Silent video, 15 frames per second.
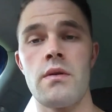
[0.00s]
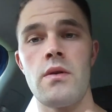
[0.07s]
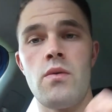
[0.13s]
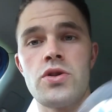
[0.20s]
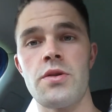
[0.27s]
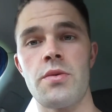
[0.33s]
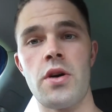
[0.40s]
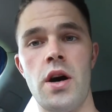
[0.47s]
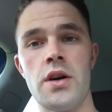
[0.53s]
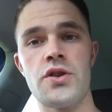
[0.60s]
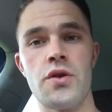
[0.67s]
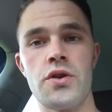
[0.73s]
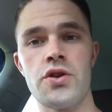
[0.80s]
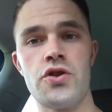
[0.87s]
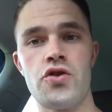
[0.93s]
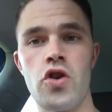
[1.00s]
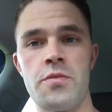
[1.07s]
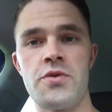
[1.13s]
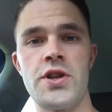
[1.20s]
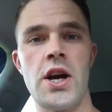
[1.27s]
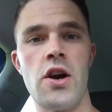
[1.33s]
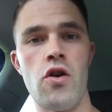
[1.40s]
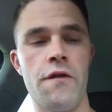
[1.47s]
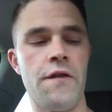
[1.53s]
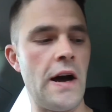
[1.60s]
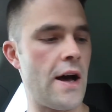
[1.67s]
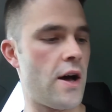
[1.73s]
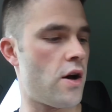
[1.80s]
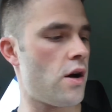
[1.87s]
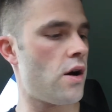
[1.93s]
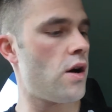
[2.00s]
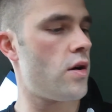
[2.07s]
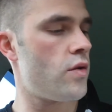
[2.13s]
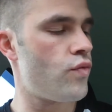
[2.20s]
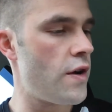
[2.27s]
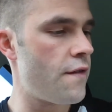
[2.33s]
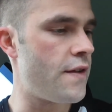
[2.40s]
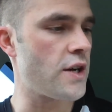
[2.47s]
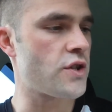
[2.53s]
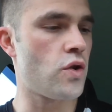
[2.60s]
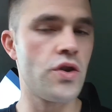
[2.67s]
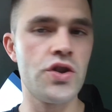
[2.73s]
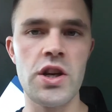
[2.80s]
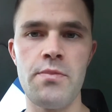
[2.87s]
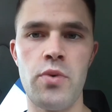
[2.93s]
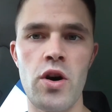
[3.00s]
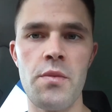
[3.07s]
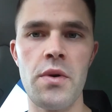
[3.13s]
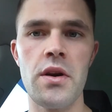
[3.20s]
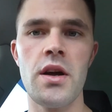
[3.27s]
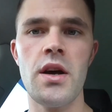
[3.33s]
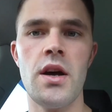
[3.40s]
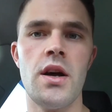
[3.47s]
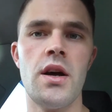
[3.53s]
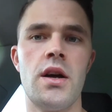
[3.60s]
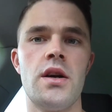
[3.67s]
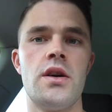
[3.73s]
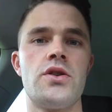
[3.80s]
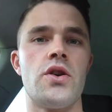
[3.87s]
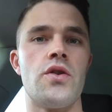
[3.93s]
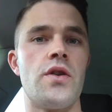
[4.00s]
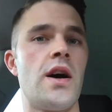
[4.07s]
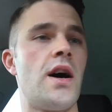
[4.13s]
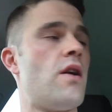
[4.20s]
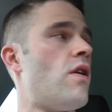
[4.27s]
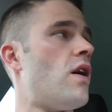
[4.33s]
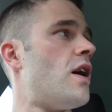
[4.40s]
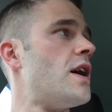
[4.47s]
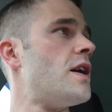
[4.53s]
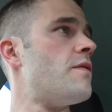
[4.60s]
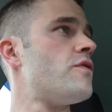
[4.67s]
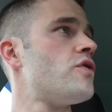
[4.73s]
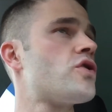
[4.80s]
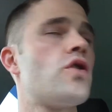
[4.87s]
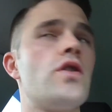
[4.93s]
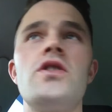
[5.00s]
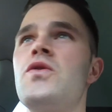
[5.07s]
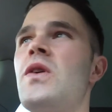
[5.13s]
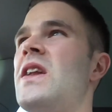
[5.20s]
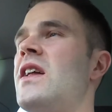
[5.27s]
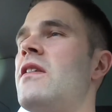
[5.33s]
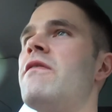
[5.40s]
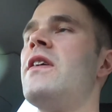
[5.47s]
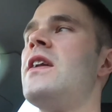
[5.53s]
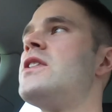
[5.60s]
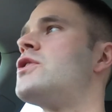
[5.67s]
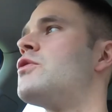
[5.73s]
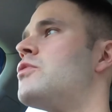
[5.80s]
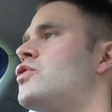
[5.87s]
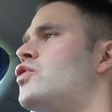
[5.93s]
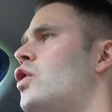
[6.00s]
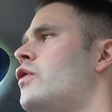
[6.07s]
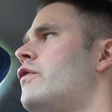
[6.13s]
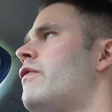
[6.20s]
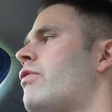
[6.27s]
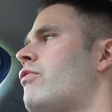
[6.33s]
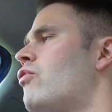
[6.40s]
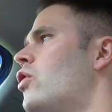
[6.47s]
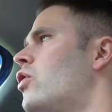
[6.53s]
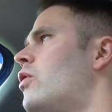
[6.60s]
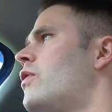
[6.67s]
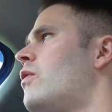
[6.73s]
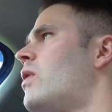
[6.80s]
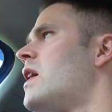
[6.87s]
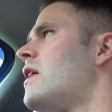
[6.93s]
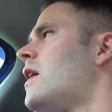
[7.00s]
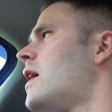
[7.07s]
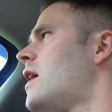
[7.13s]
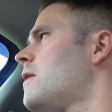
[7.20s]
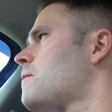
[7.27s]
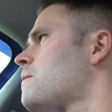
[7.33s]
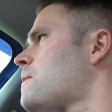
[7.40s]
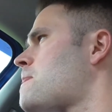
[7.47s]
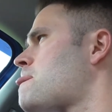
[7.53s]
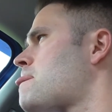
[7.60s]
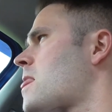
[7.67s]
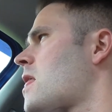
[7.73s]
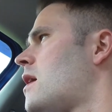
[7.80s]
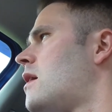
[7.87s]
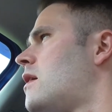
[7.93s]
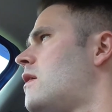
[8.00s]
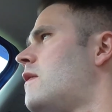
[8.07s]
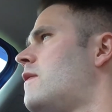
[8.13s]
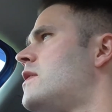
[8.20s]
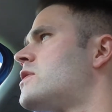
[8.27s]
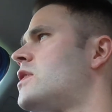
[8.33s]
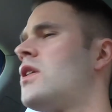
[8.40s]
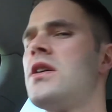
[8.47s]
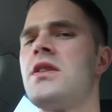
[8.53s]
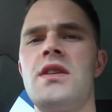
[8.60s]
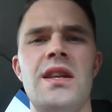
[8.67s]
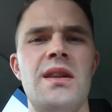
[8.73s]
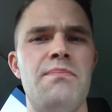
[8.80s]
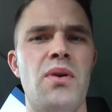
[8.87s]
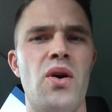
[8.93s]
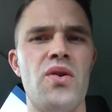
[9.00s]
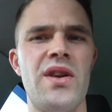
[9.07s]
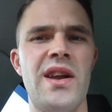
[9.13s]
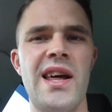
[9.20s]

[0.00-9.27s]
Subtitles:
What's up guys, so I just dropped Sarah off at her reflexology appointment. So now I am just going to a little village that we drove through on the way there. And there's a nice little pond